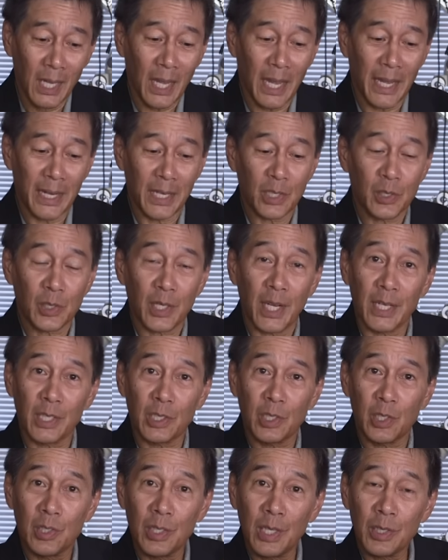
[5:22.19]
and it's got a
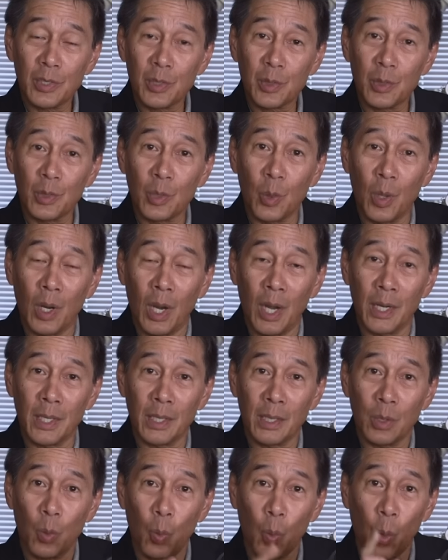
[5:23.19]
set screw on it,
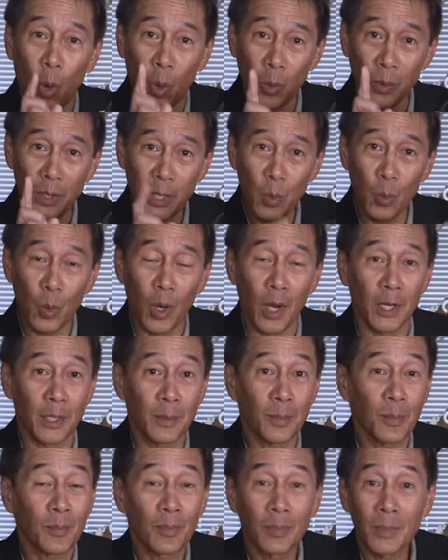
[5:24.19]
only one.